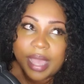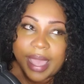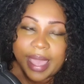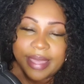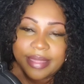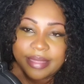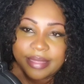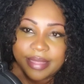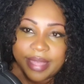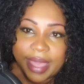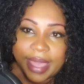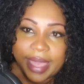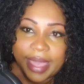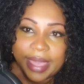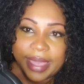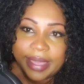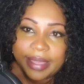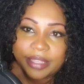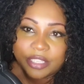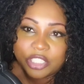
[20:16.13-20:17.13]
and
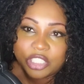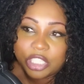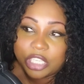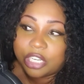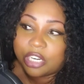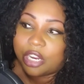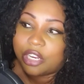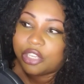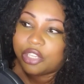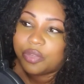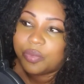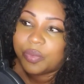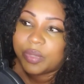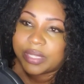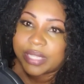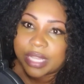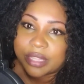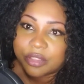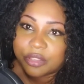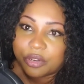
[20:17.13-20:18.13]
they cheated on you with
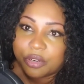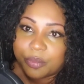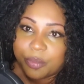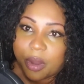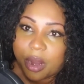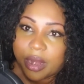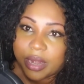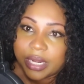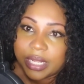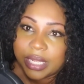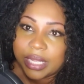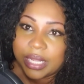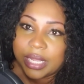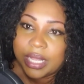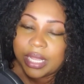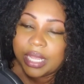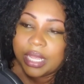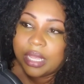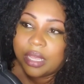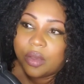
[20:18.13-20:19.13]
that third party.
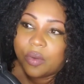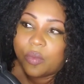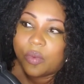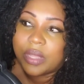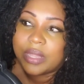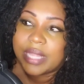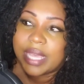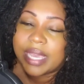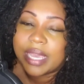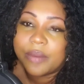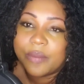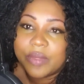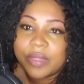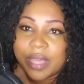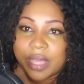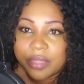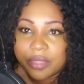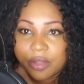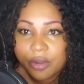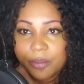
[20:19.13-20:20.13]
When they get with
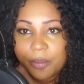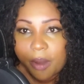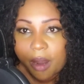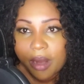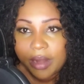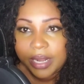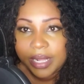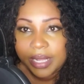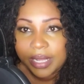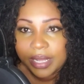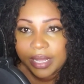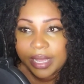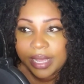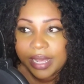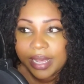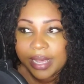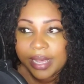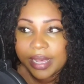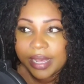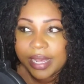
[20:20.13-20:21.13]
that third party,
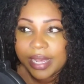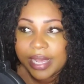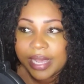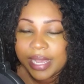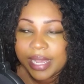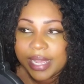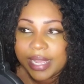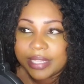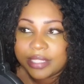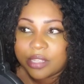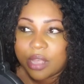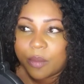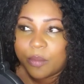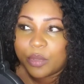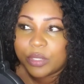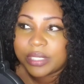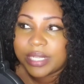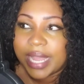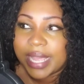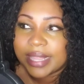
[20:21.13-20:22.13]
it's
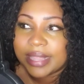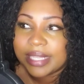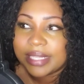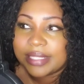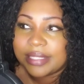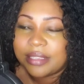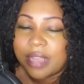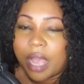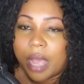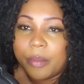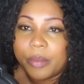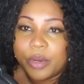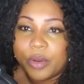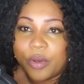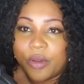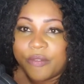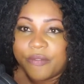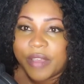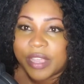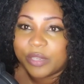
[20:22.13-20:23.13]
almost like this
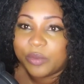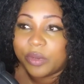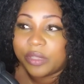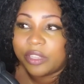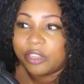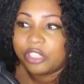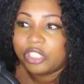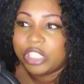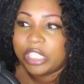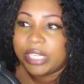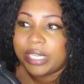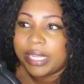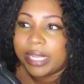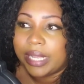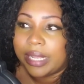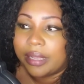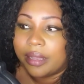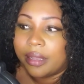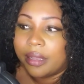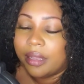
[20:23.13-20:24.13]
domino effect where they're
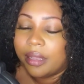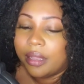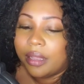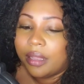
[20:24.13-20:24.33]
cheating